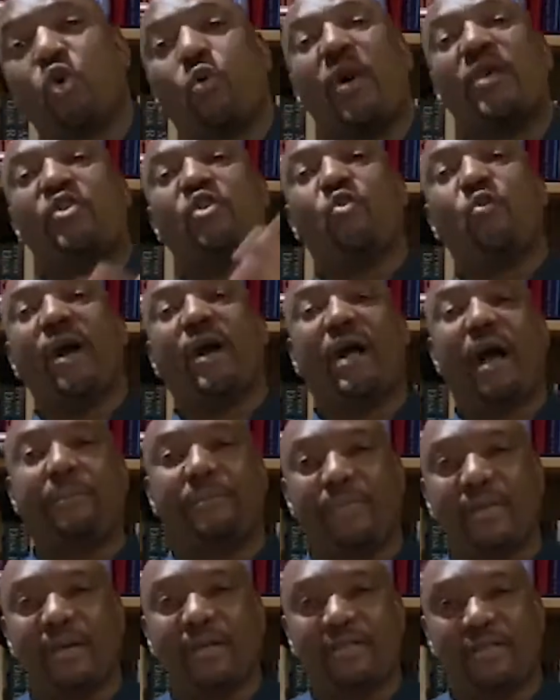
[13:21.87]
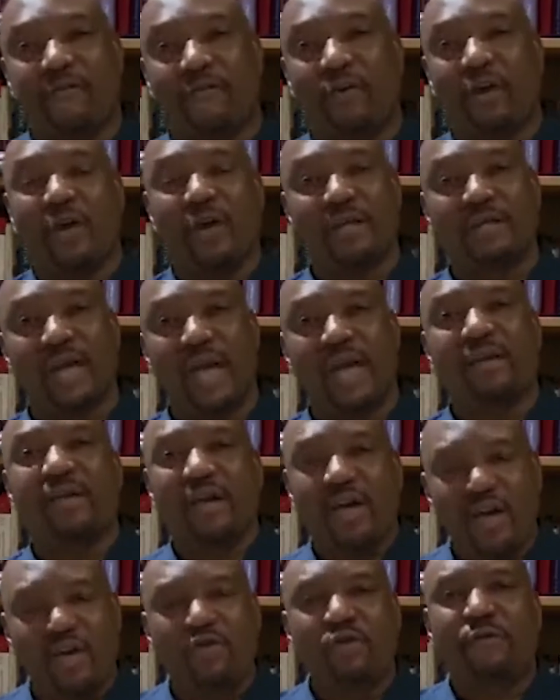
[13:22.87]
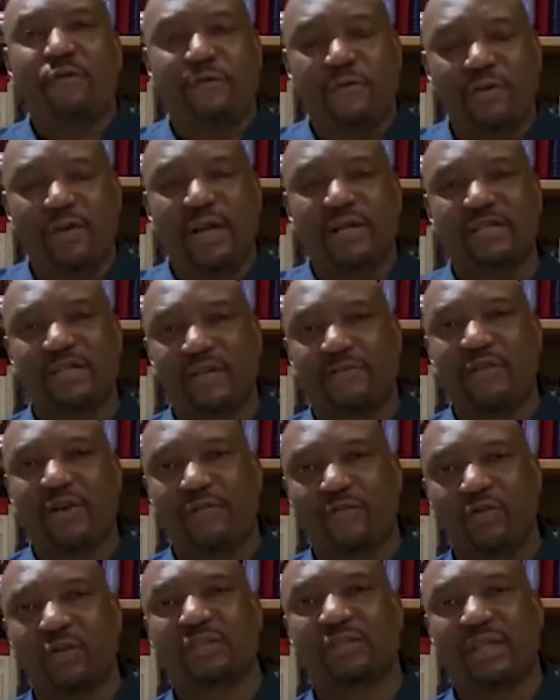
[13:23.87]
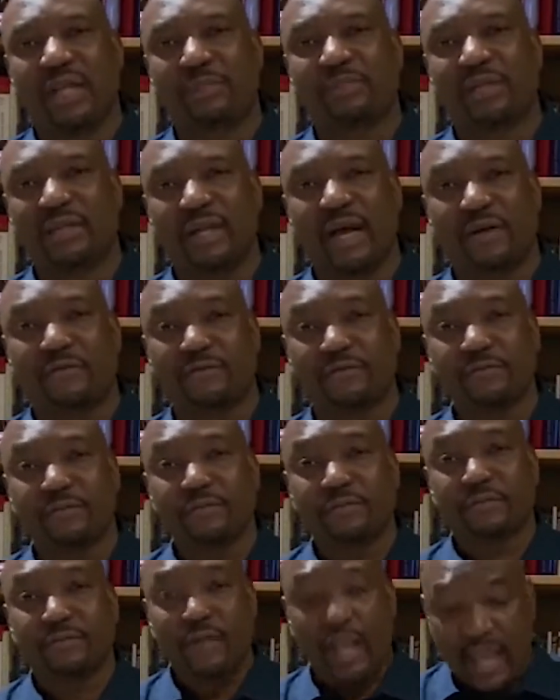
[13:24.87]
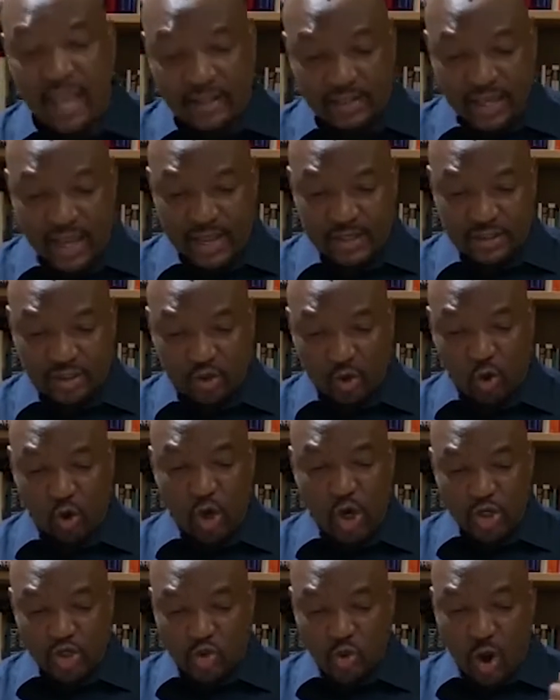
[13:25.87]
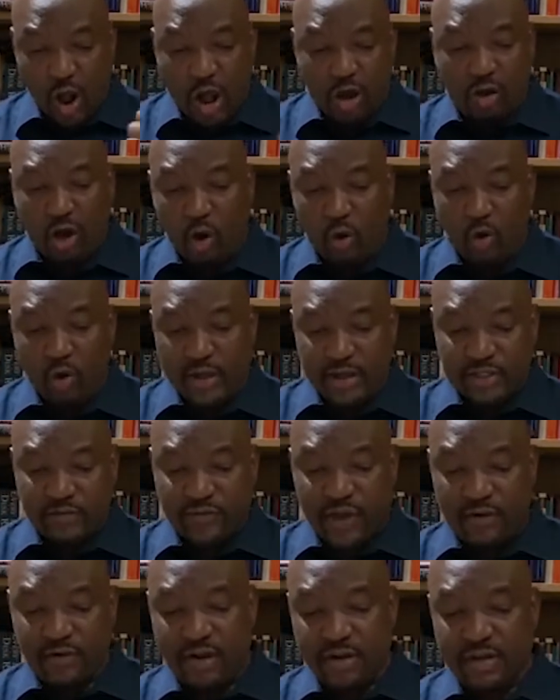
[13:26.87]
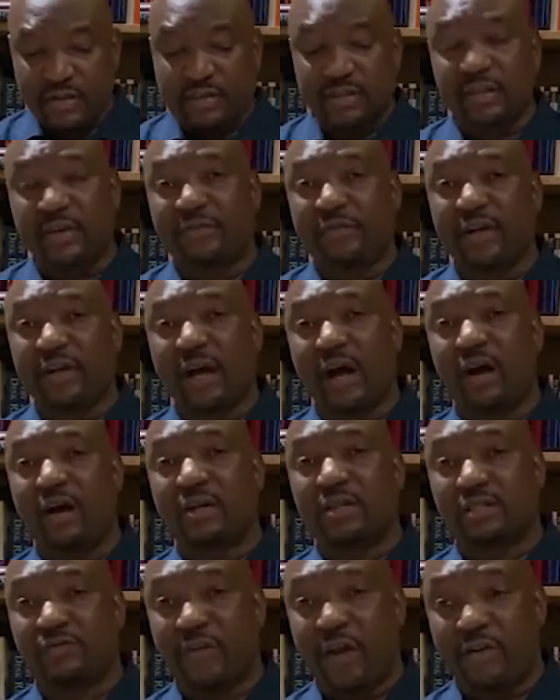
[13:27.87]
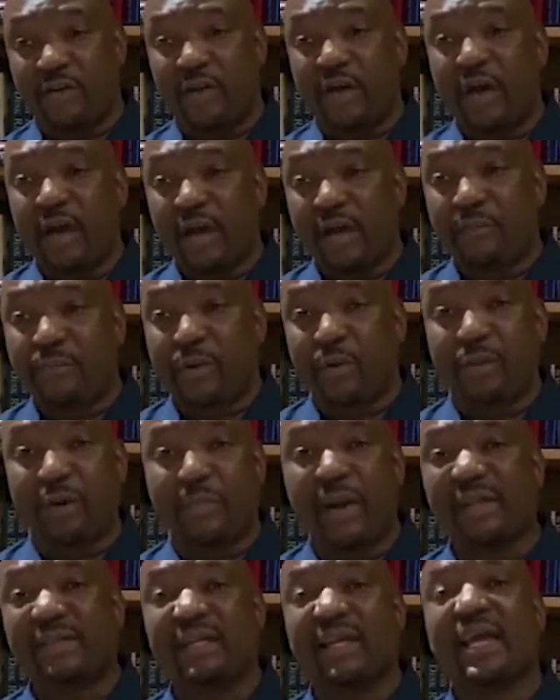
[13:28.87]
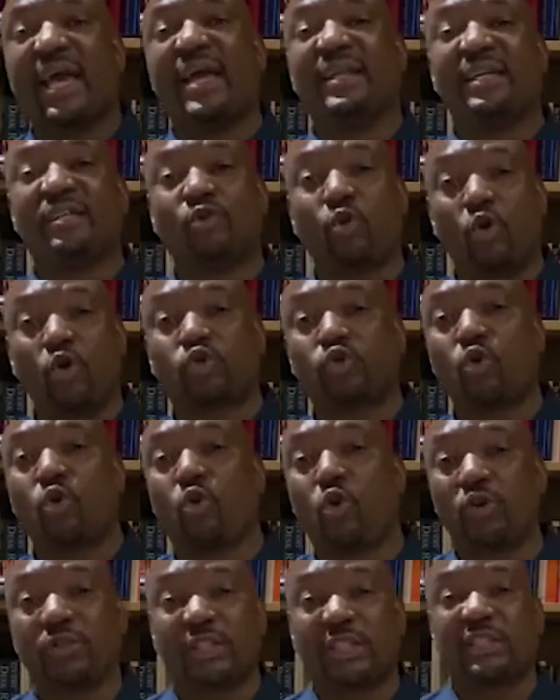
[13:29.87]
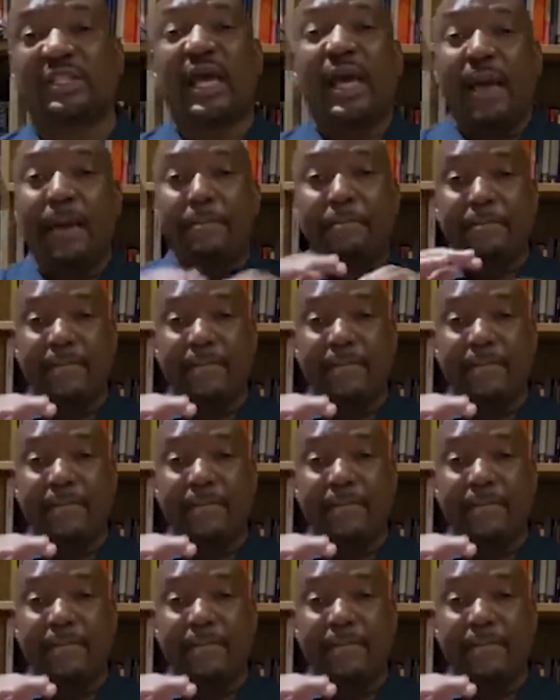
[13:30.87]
So when you wake up the following day, you feel as if you have not slept enough. And so alcohol is very difficult, it's very problematic, and it also causes